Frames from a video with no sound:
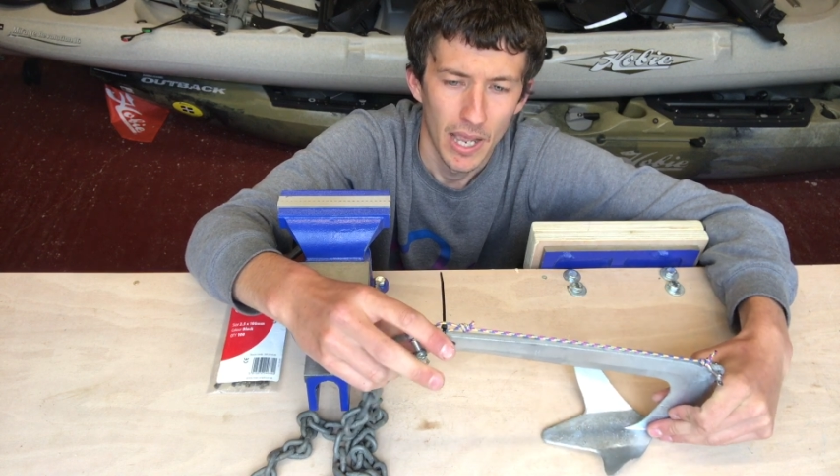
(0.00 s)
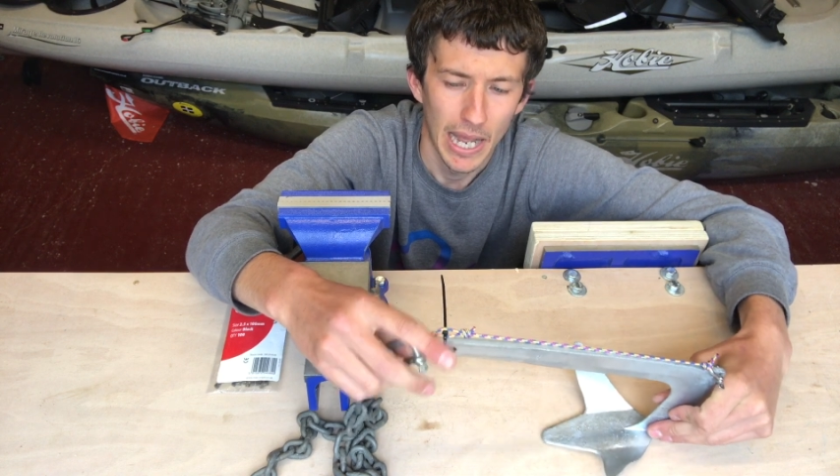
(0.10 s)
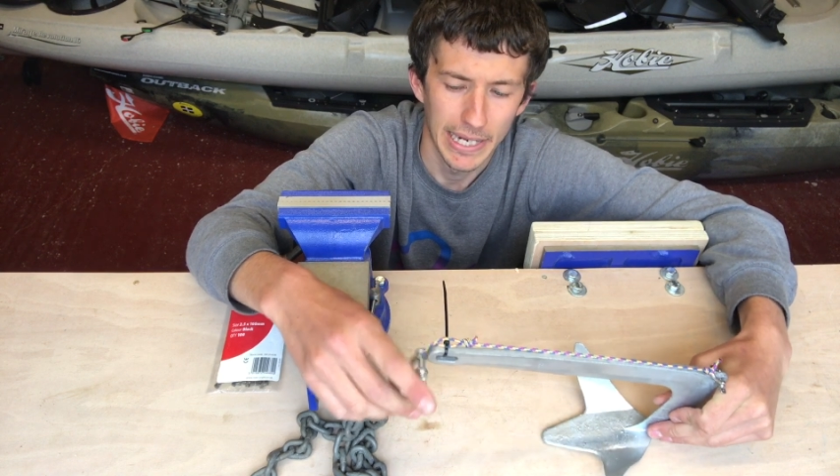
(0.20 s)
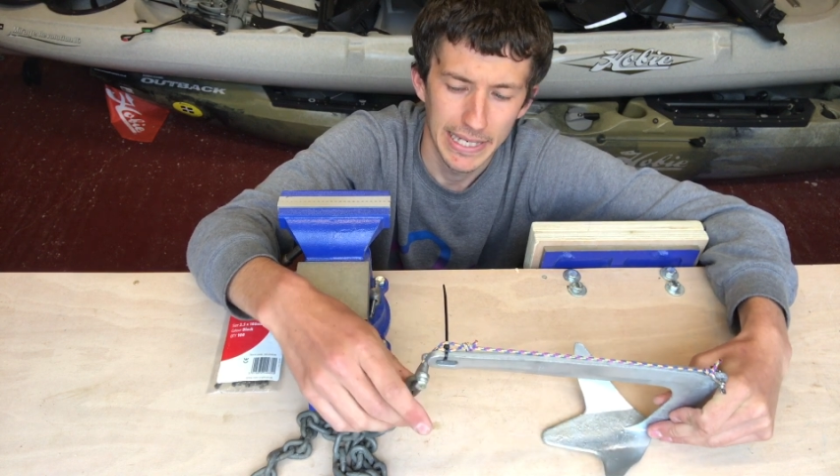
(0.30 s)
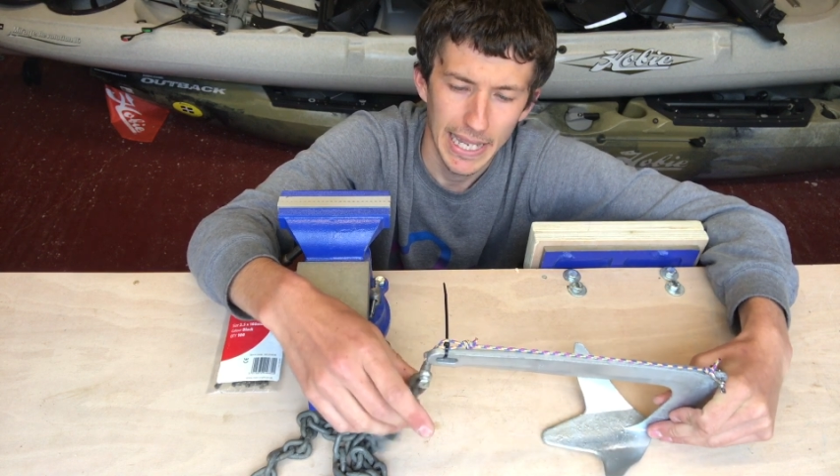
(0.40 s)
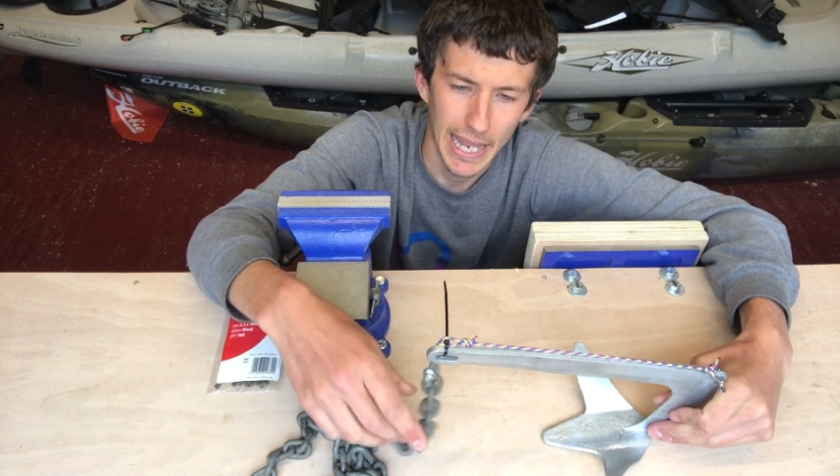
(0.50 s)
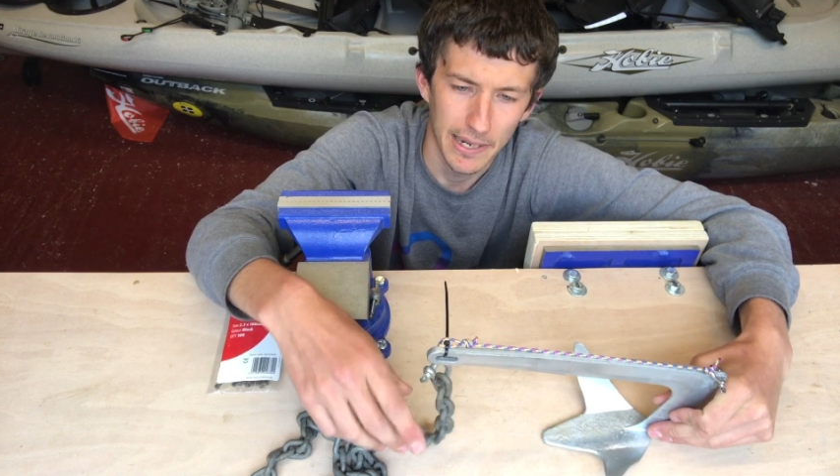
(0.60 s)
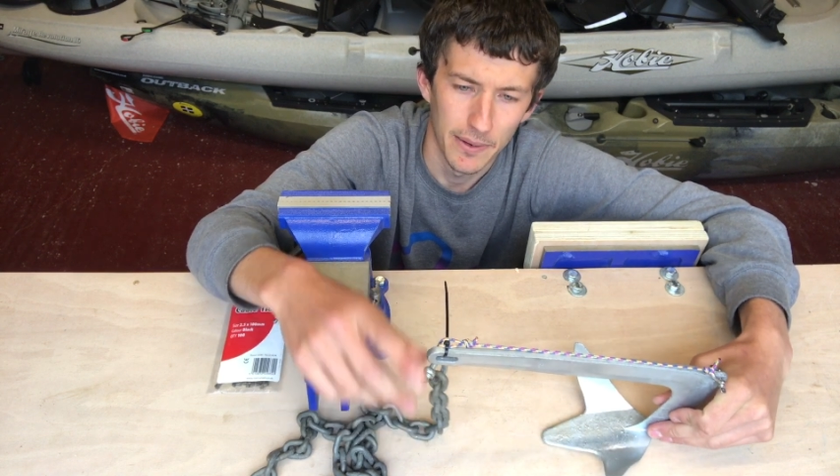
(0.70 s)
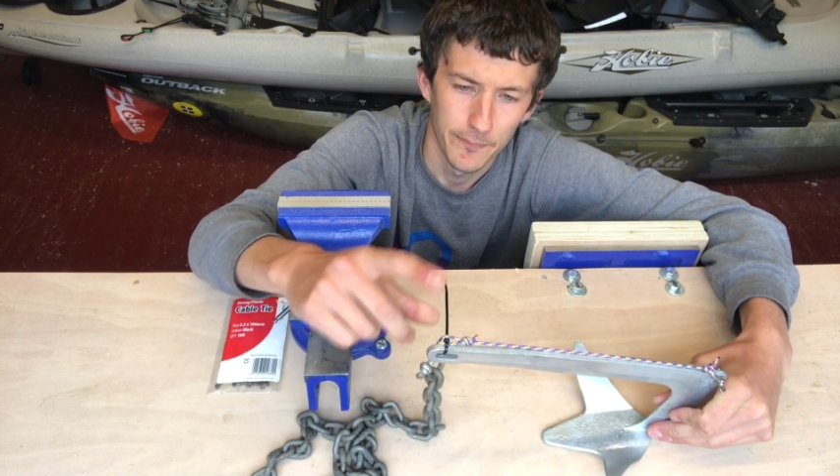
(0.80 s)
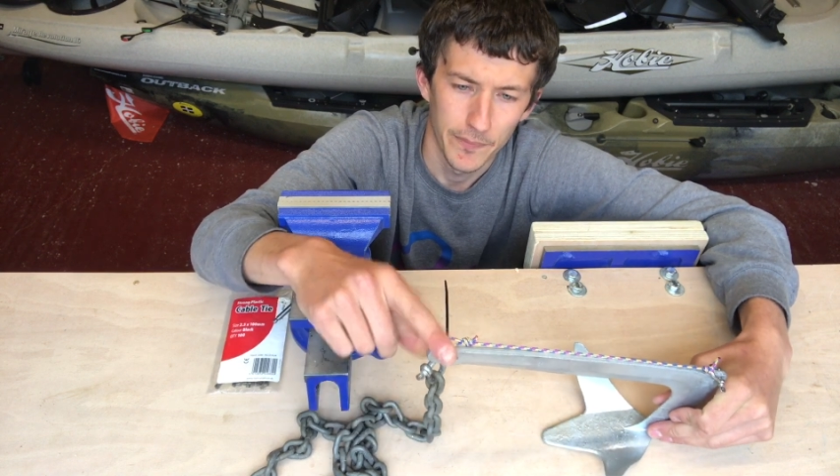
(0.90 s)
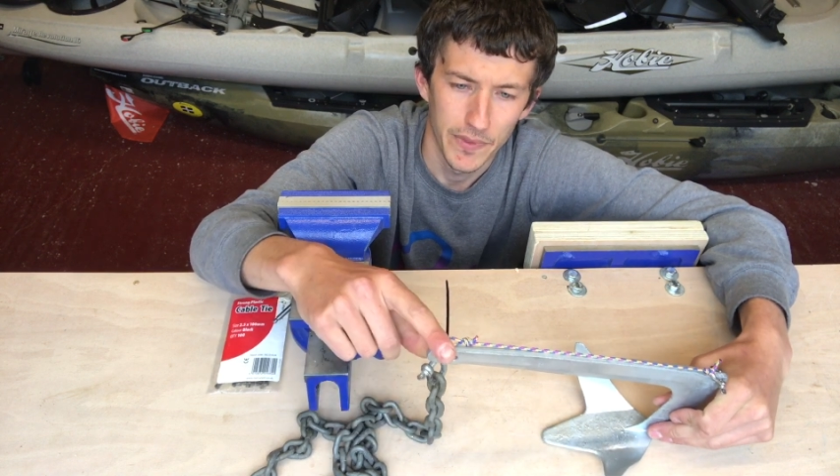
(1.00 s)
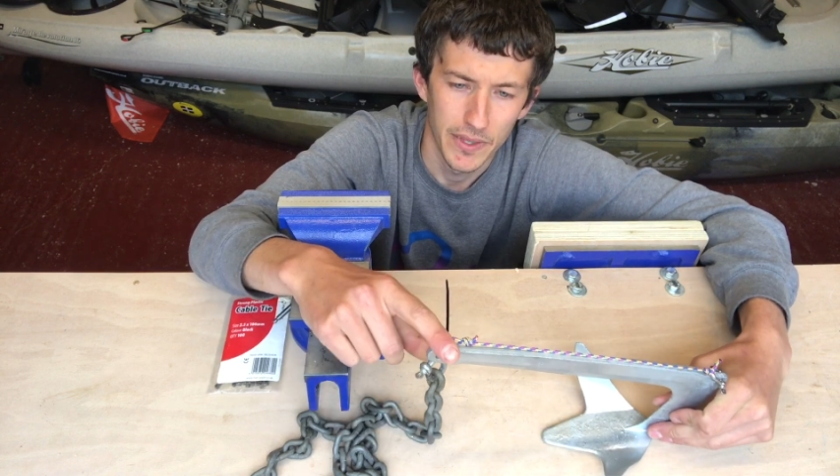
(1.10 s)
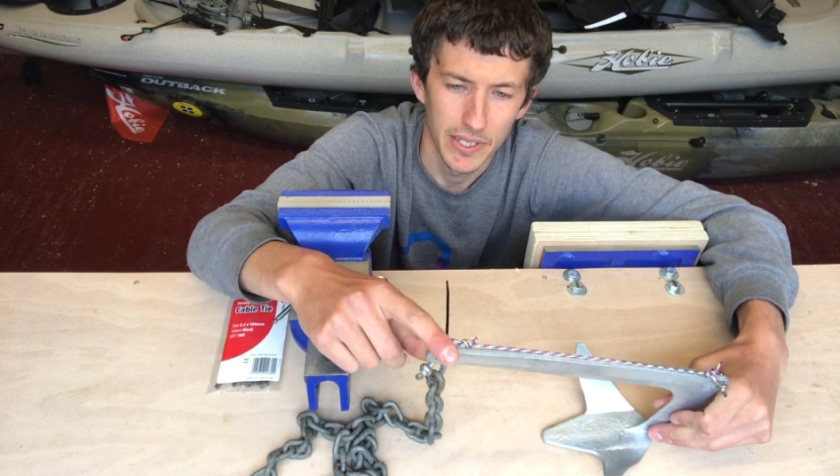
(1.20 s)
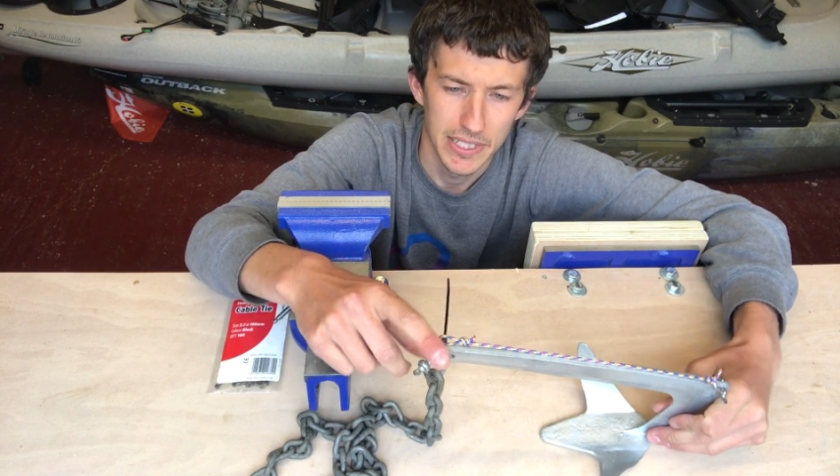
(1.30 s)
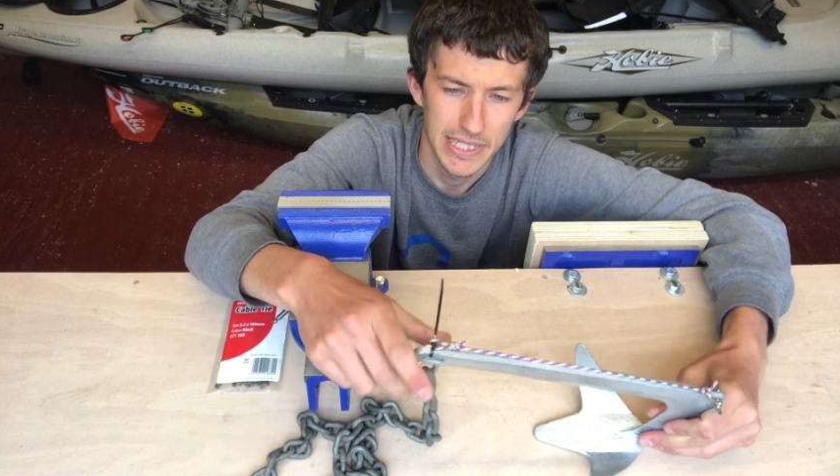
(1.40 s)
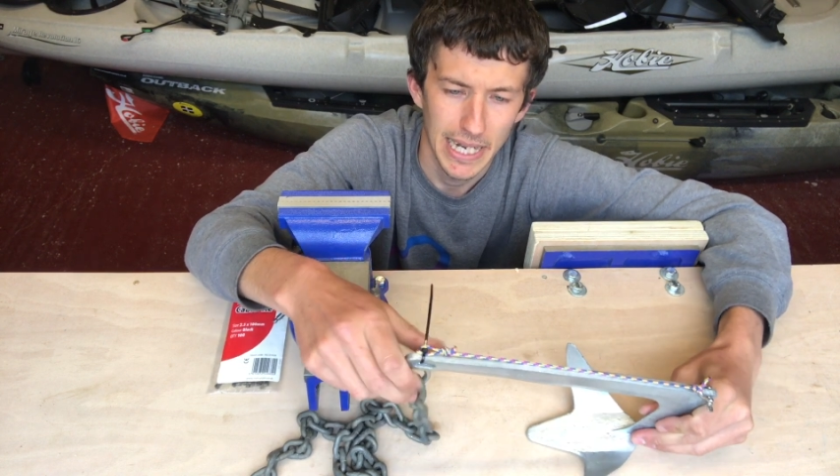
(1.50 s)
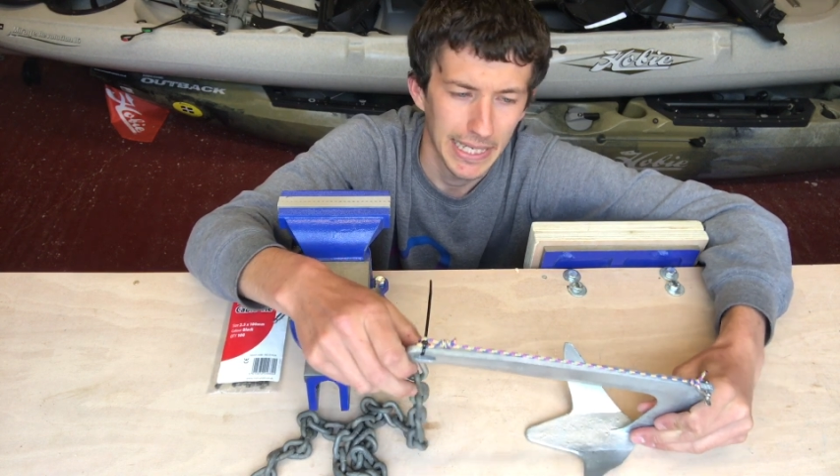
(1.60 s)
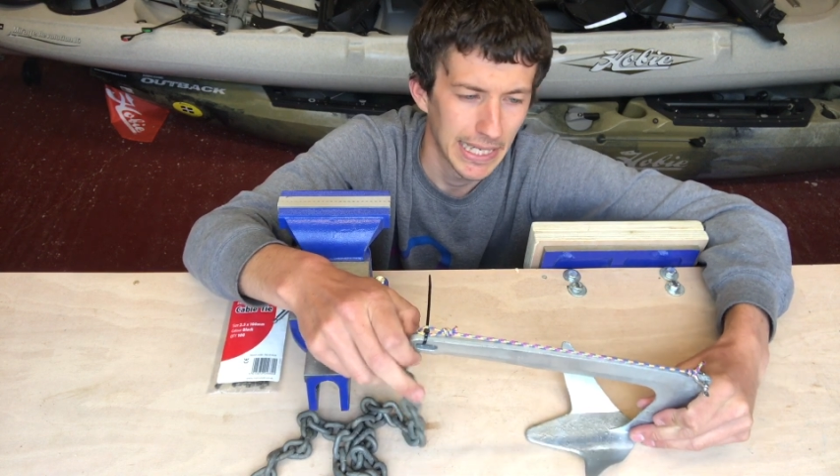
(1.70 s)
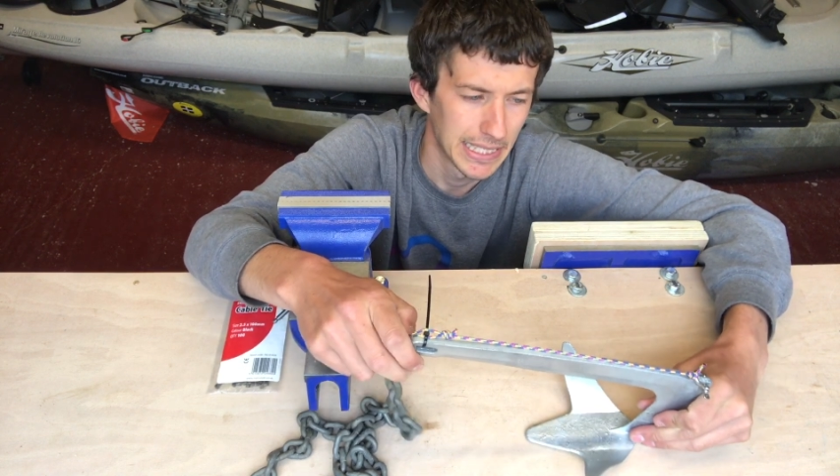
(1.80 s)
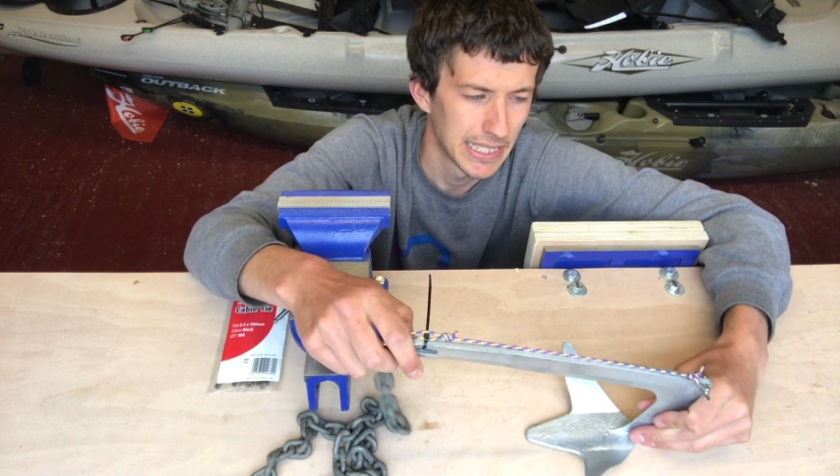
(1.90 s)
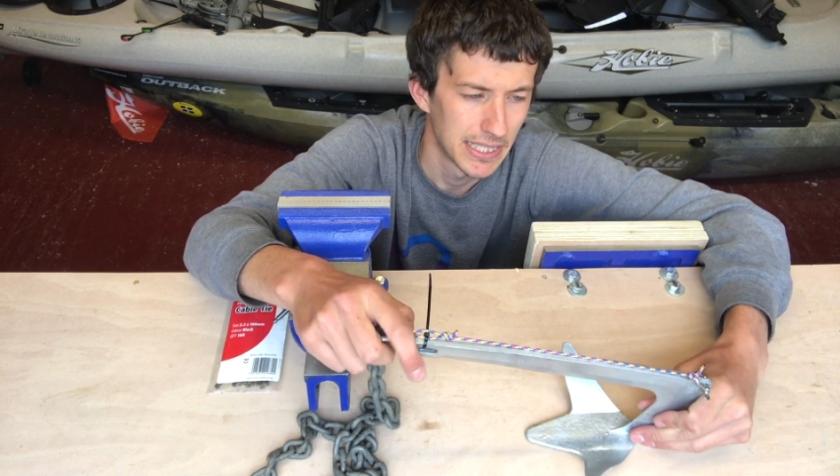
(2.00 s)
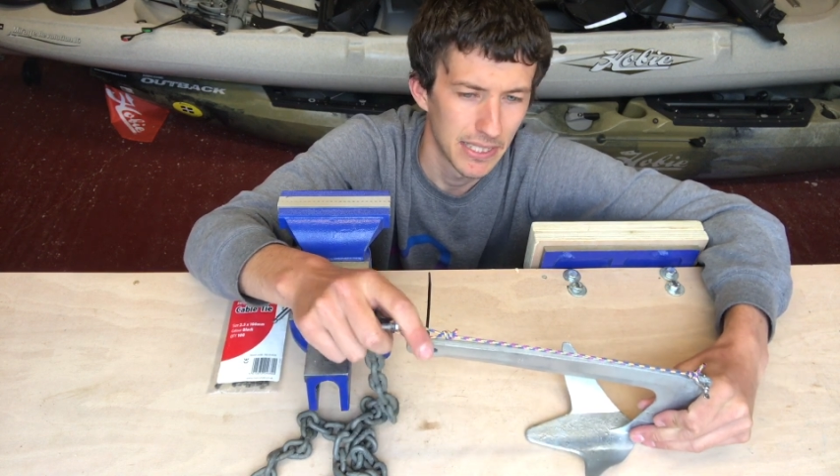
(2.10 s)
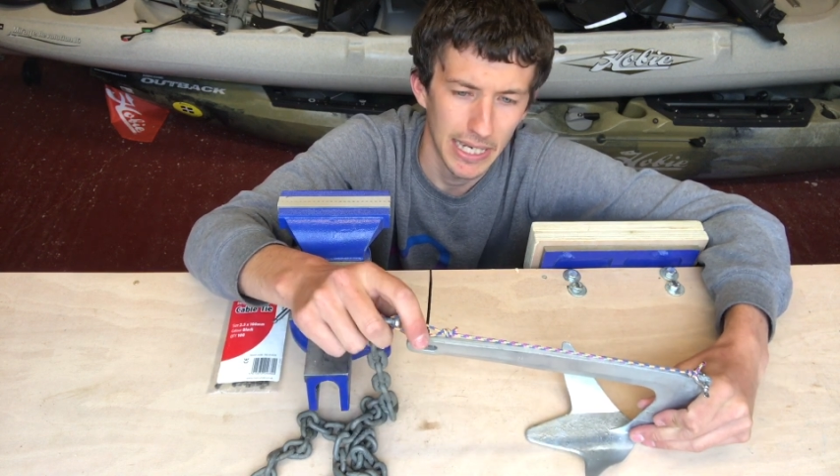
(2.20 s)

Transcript: And again, the snagging system,